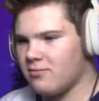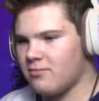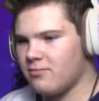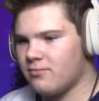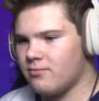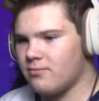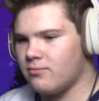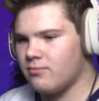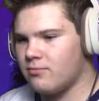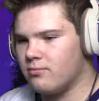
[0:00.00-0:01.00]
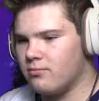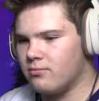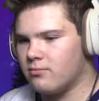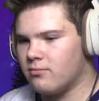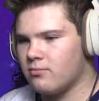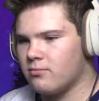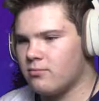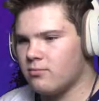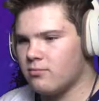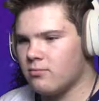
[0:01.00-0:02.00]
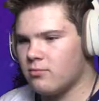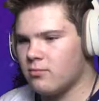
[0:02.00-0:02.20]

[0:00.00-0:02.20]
[no speech]